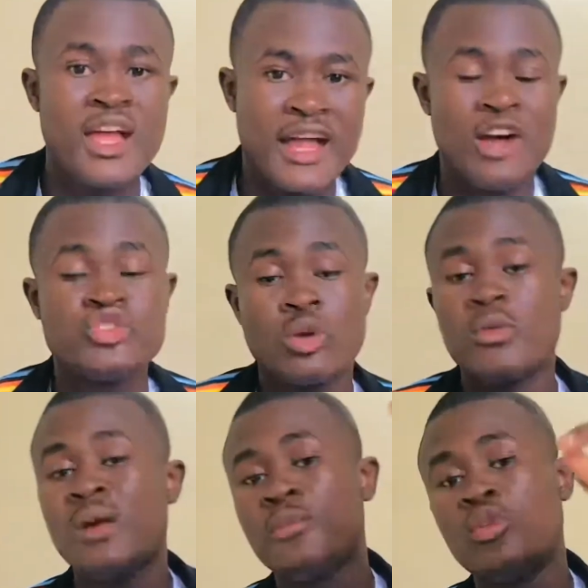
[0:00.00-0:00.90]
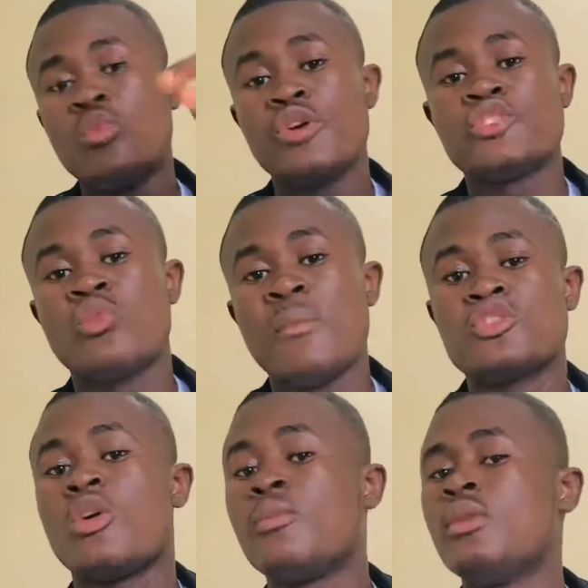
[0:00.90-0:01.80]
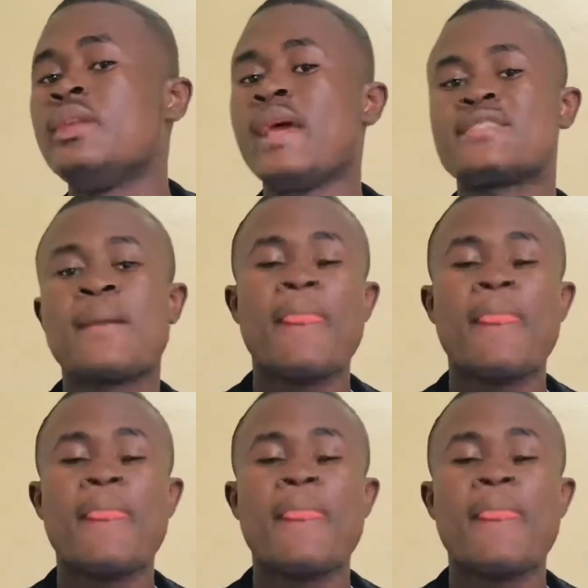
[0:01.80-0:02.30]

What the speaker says: also comment down below what you want me to upload next.